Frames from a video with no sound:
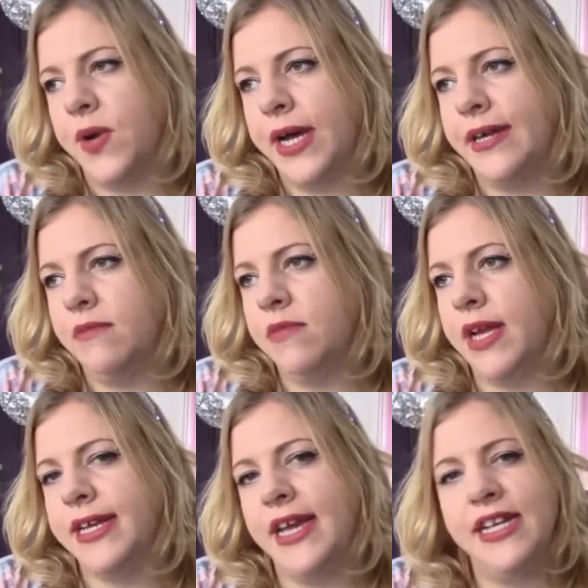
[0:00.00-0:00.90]
And
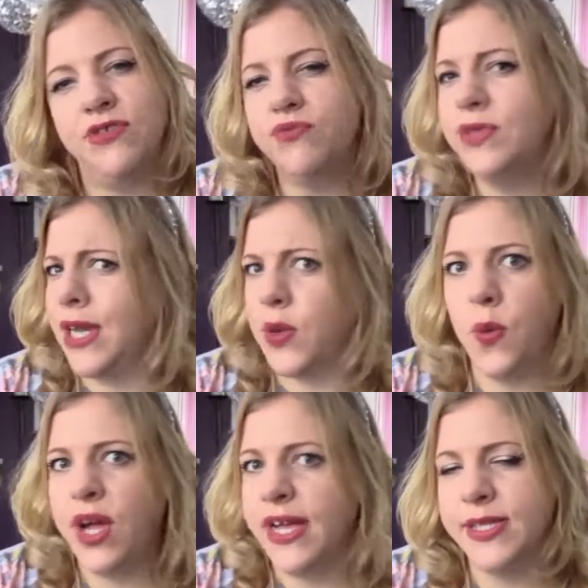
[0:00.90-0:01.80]
it's really
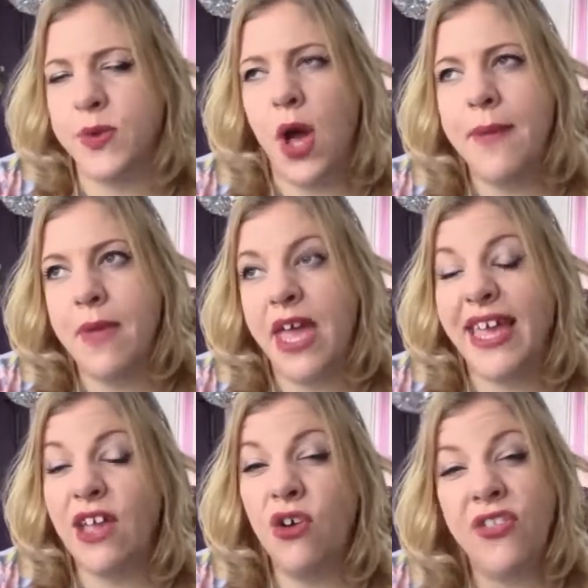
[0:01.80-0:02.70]
quiet as well. I met
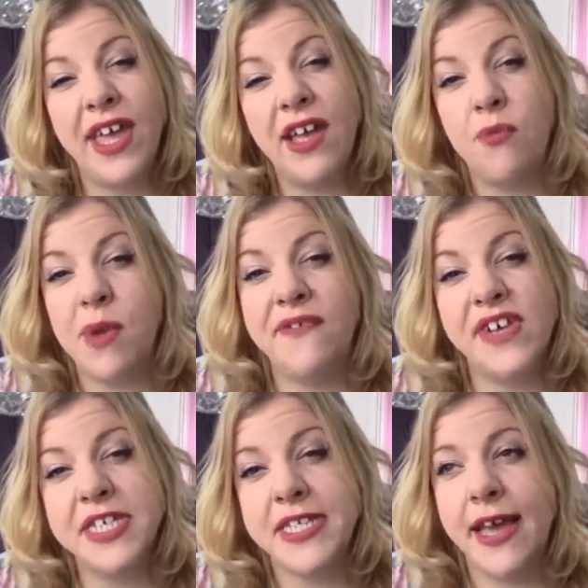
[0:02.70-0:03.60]
Eeyore there on my
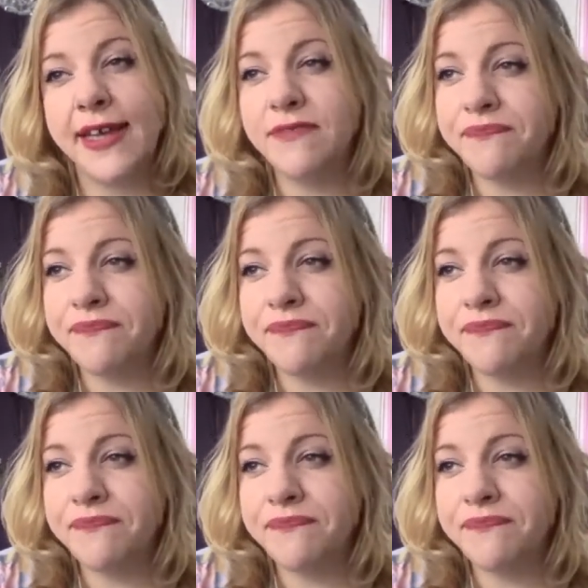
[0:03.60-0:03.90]
first day.